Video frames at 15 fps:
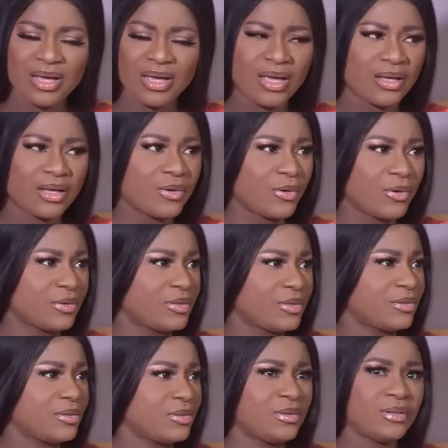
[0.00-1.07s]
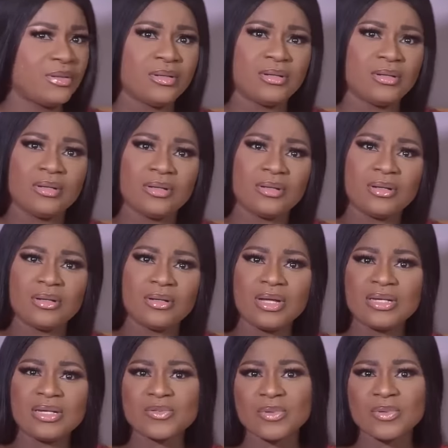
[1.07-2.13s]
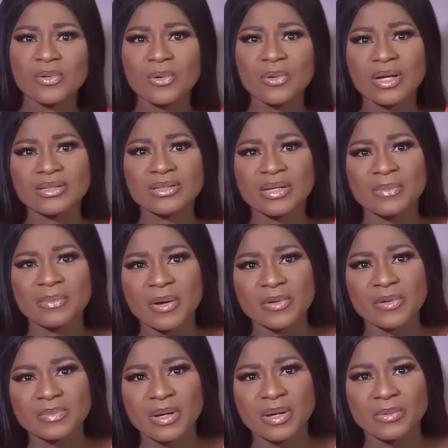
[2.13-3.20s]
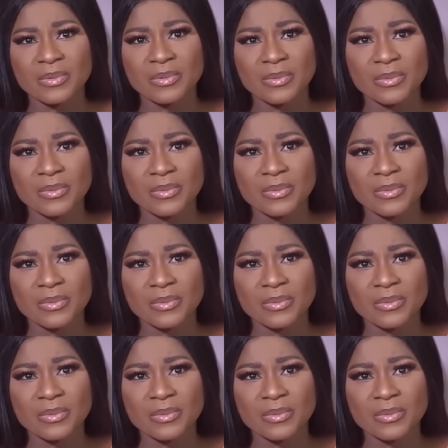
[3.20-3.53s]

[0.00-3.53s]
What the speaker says: Hey, God. Maybe this will never dig my husband.